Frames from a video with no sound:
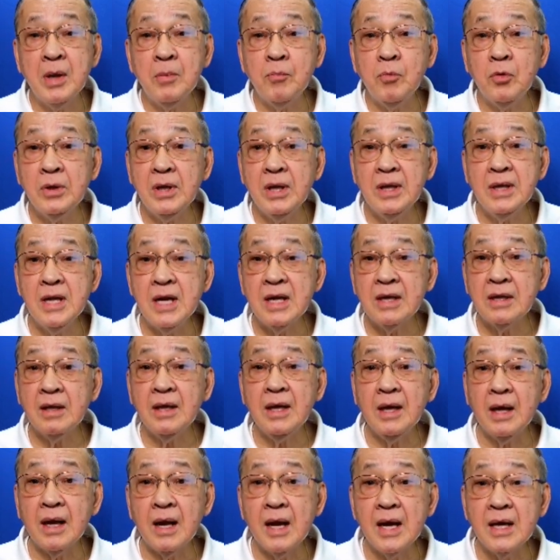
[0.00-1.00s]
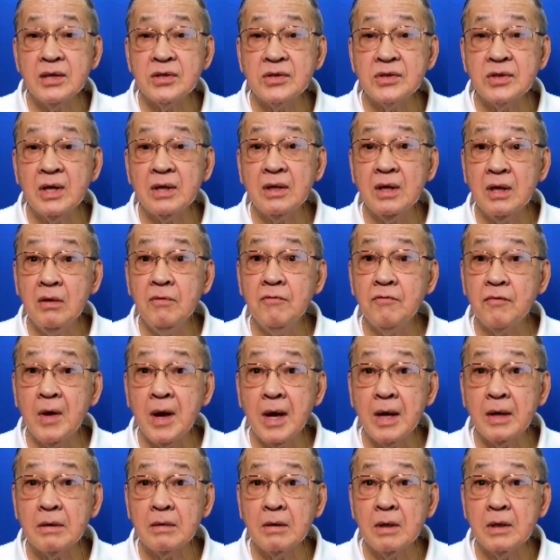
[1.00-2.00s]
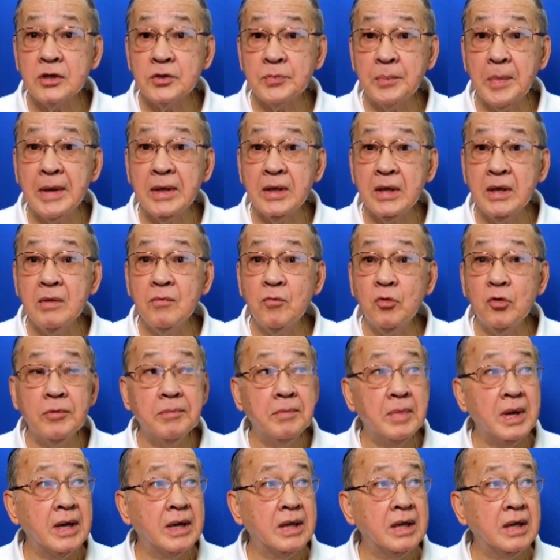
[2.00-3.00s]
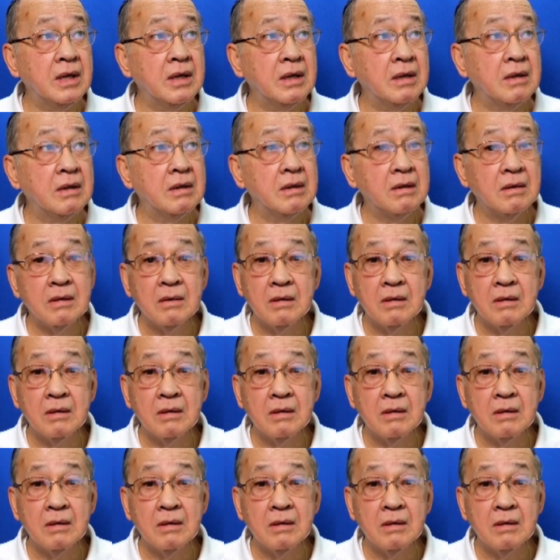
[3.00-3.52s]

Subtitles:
People did not realize that, in fact, they're spending more money,